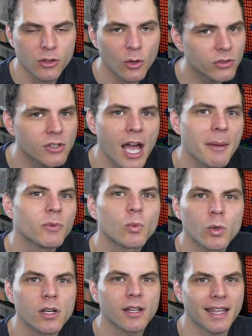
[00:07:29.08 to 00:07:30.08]
those times
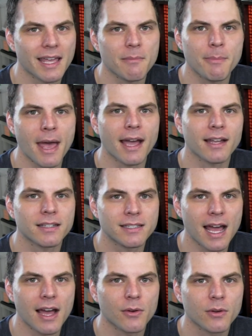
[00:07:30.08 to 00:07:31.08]
will get back
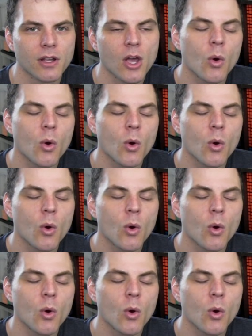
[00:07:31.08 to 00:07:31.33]
down.